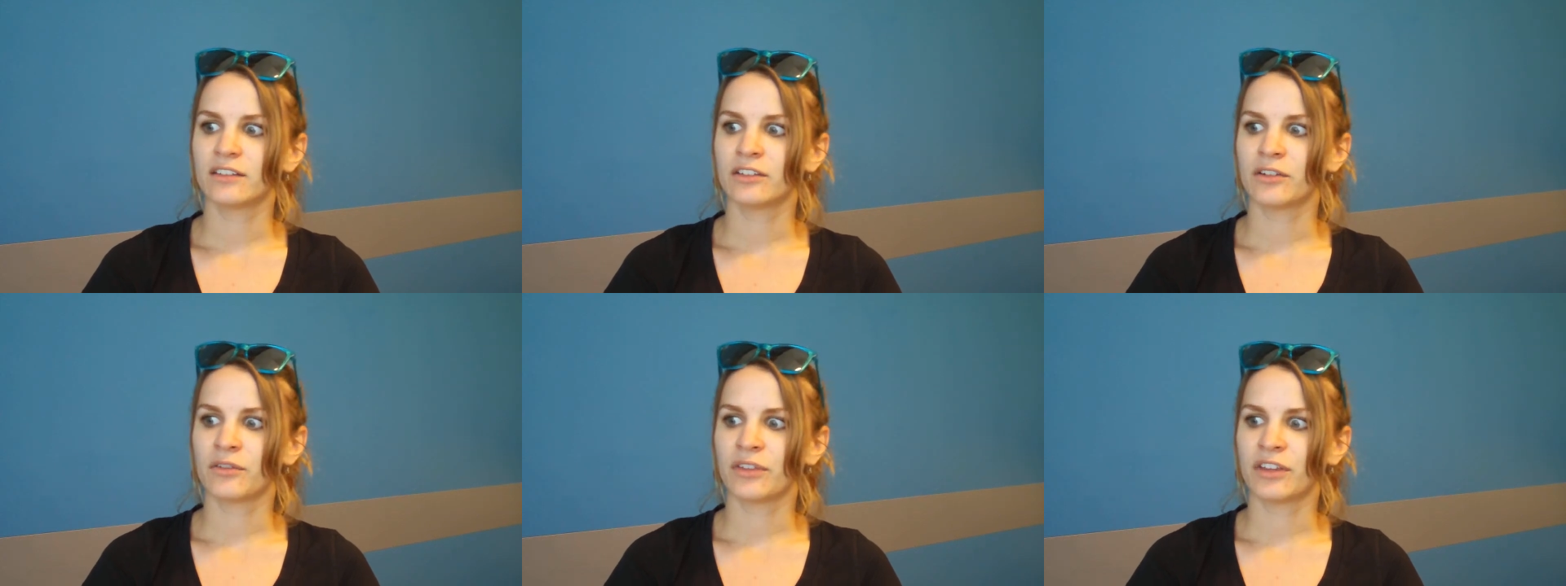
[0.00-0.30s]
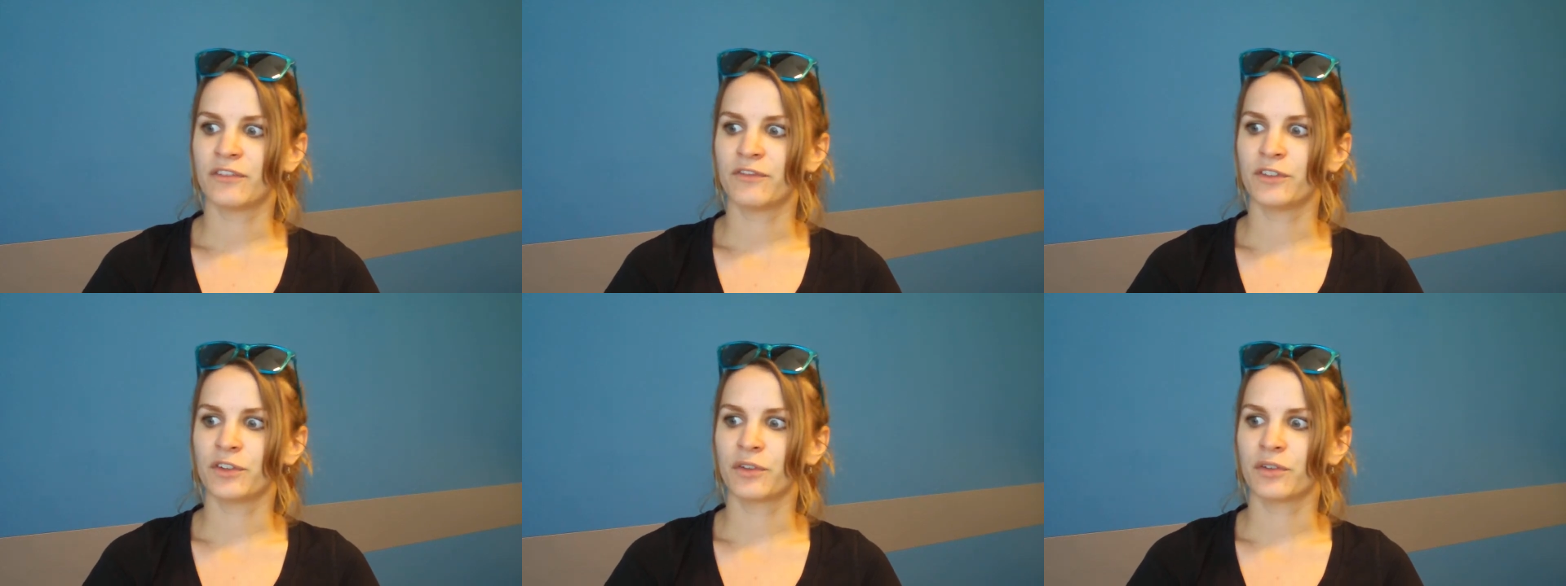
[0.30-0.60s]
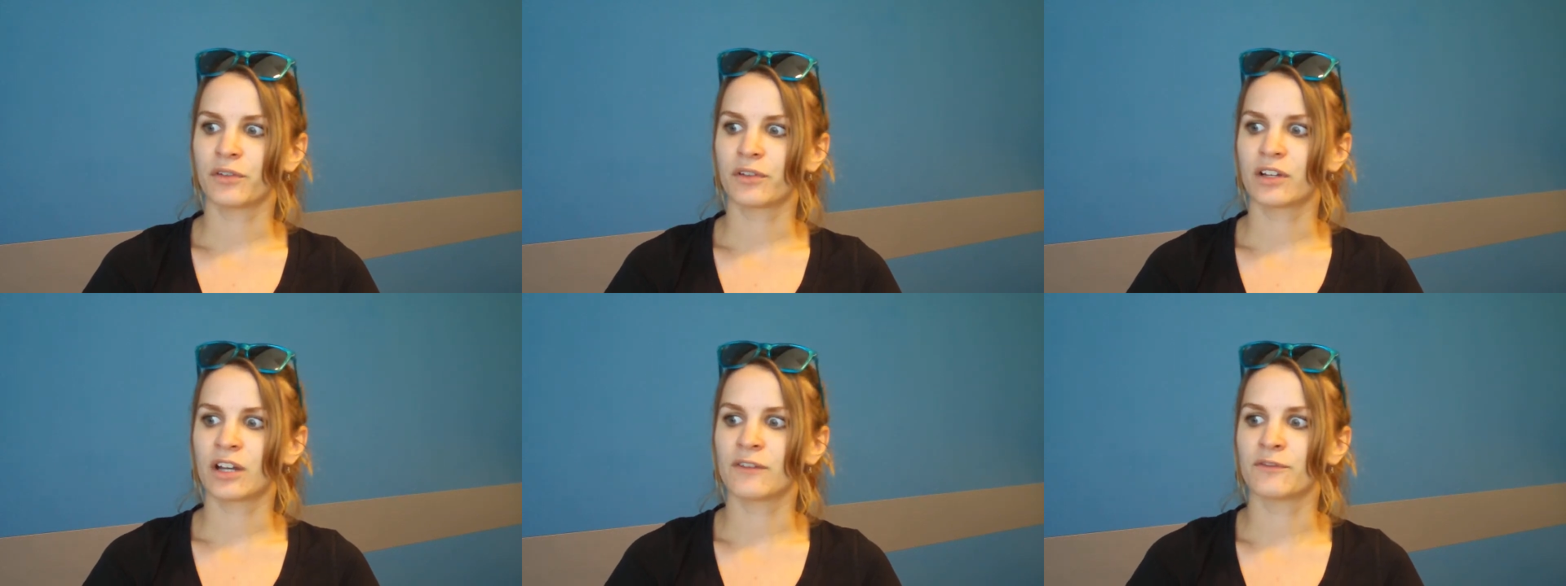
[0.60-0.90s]
you know they
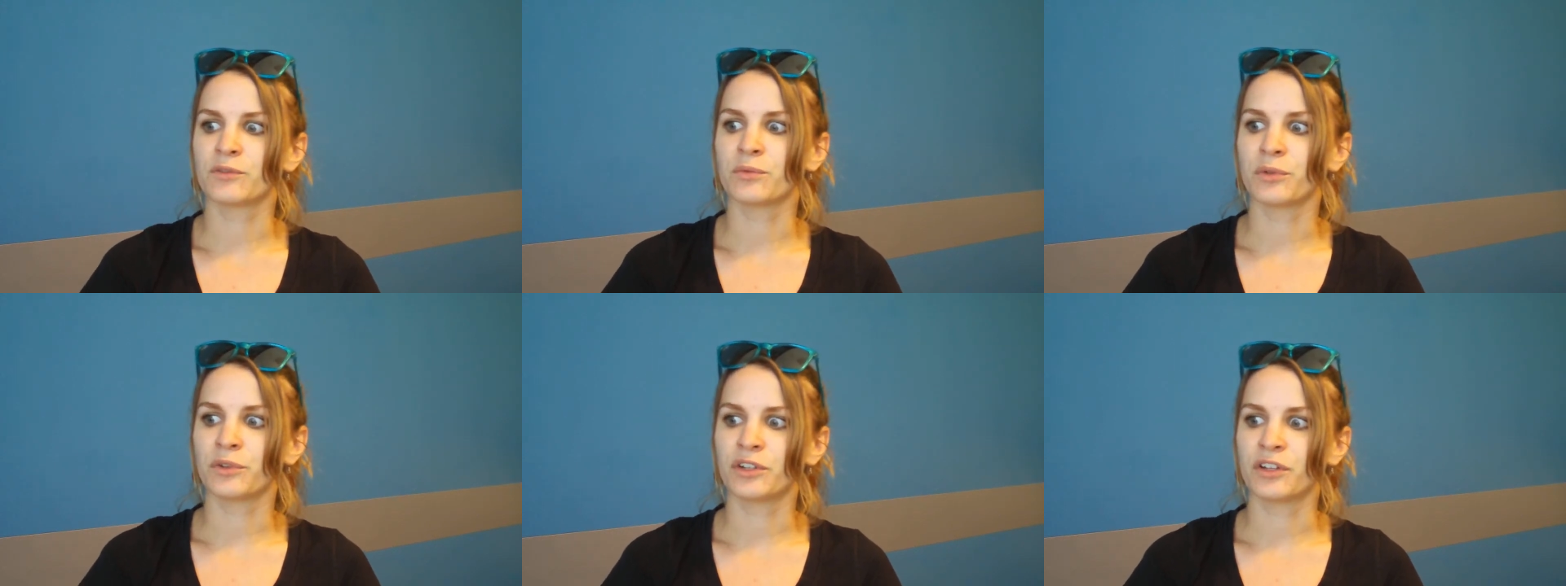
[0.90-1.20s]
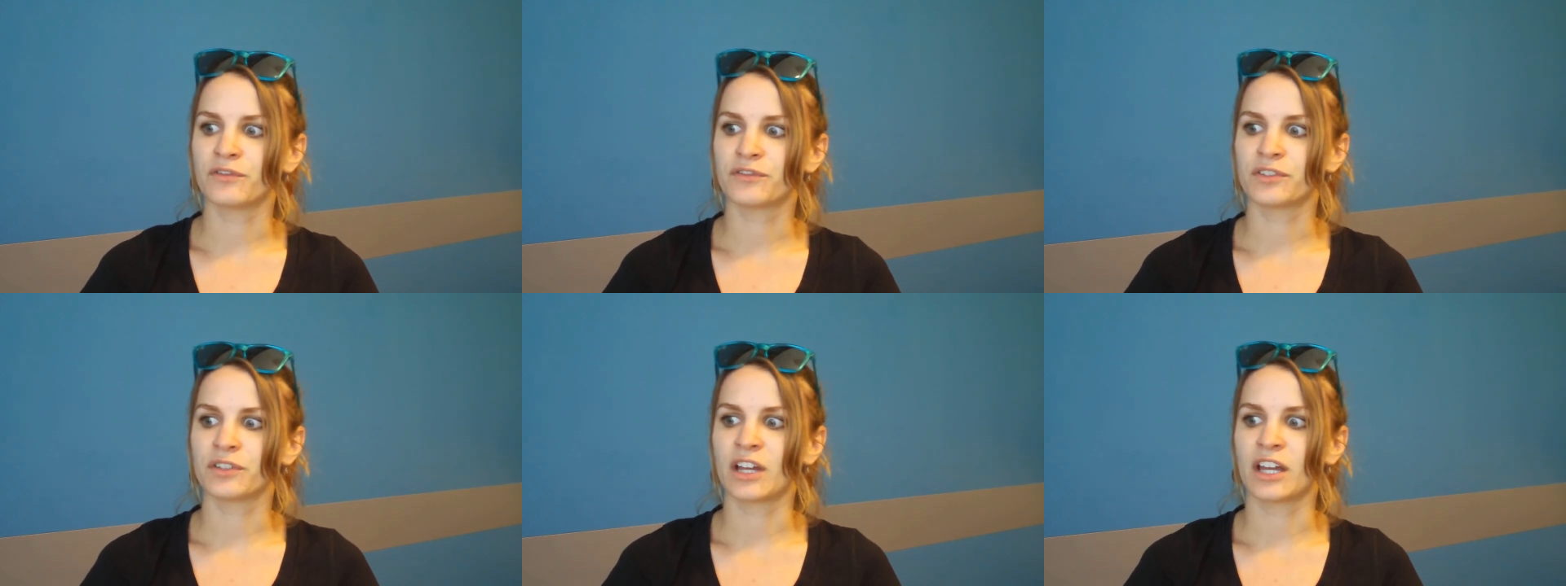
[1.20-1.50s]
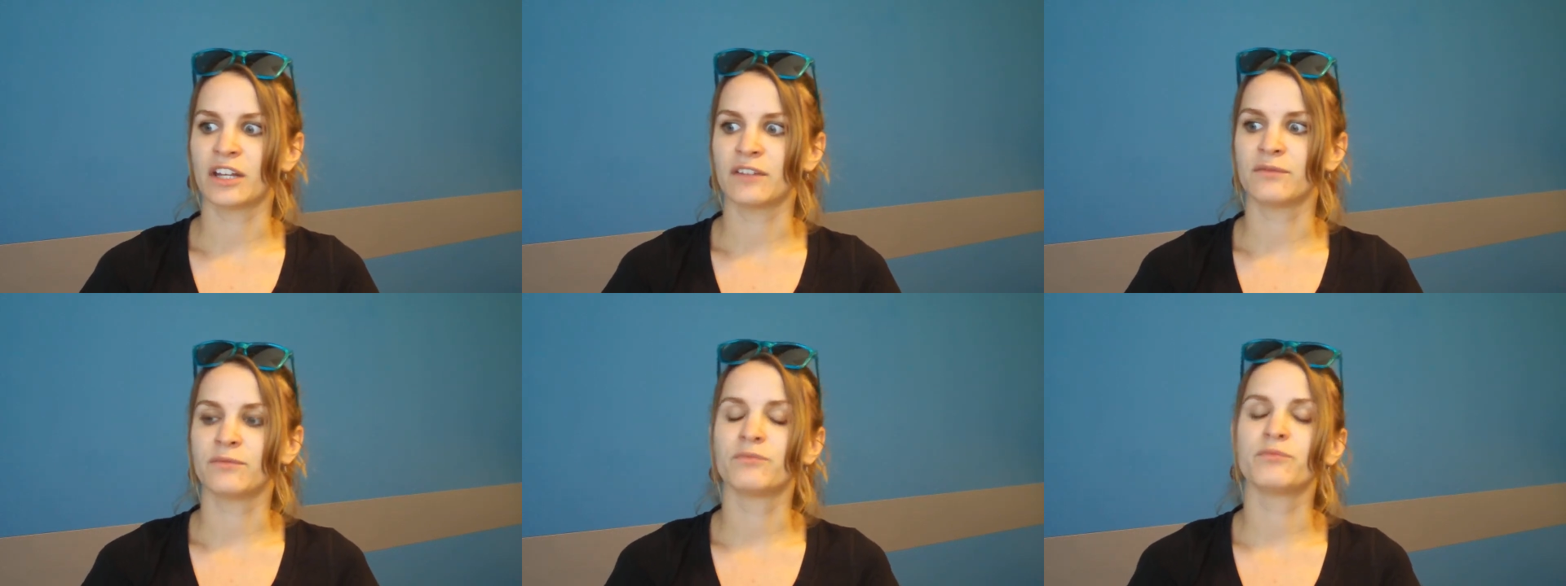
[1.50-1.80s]
feel comfortable enough to
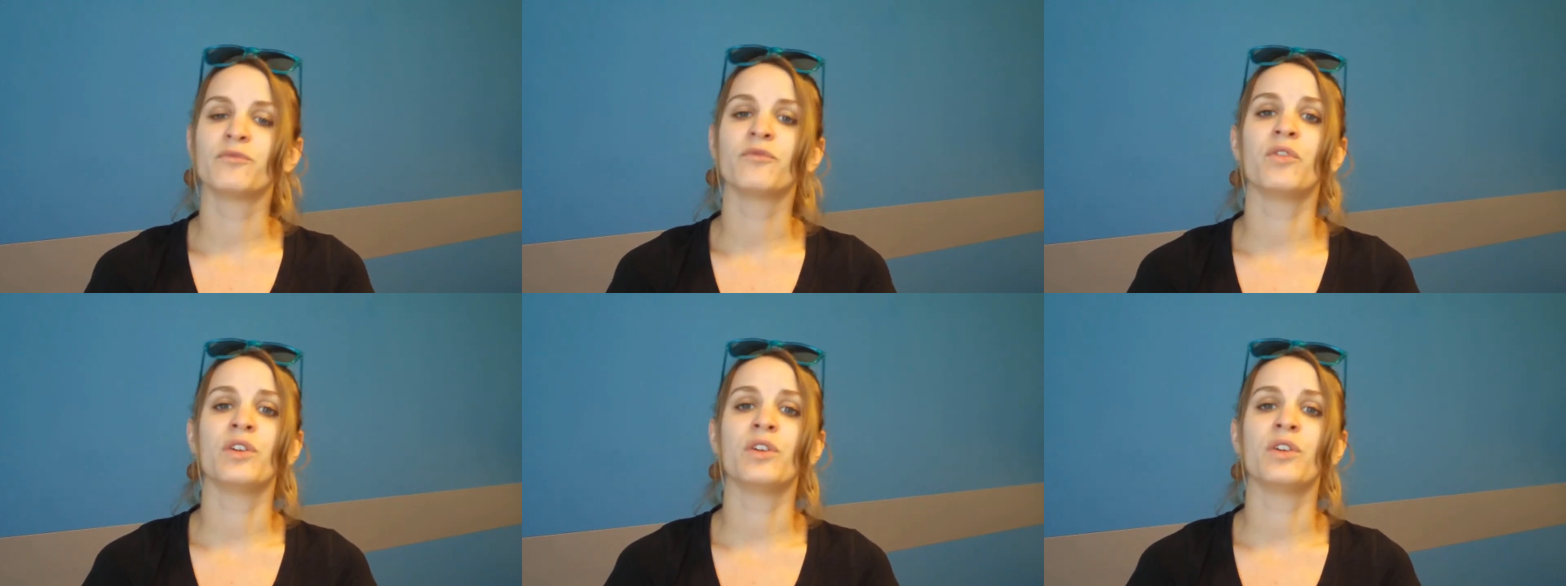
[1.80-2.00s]
kind of